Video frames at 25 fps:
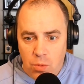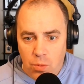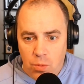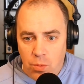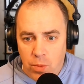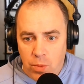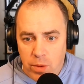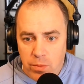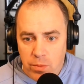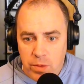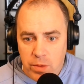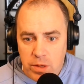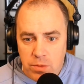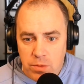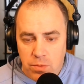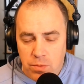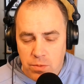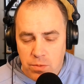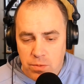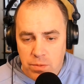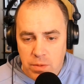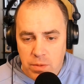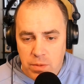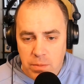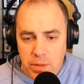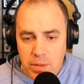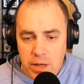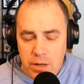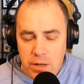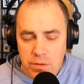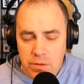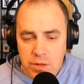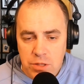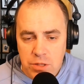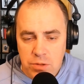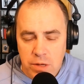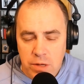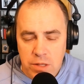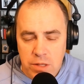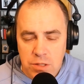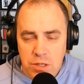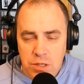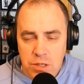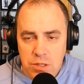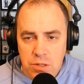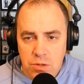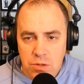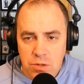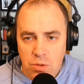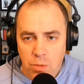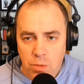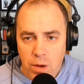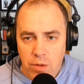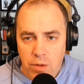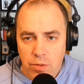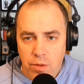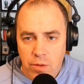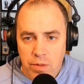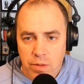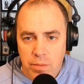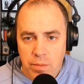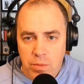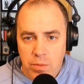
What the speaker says: when we immediately transitioned to Wealth on the